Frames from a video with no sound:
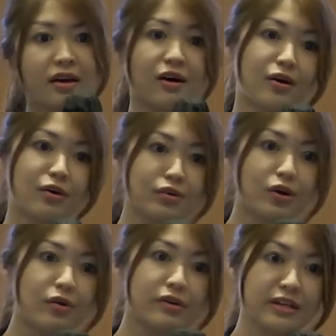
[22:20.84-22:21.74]
Or you
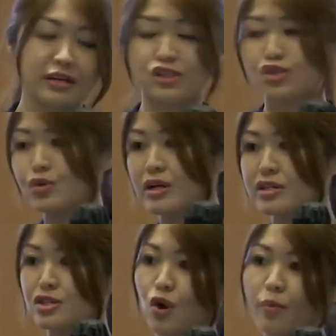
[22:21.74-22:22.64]
know, the
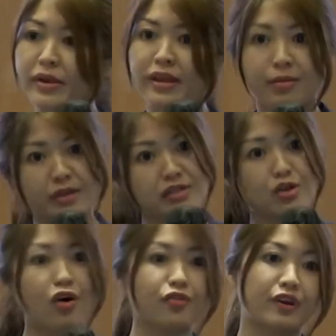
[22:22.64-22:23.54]
students you open up is
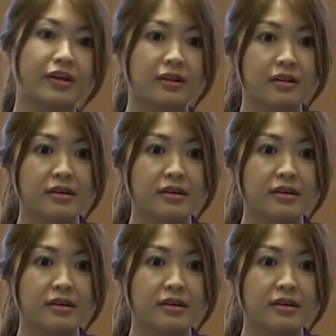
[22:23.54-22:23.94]
all fail.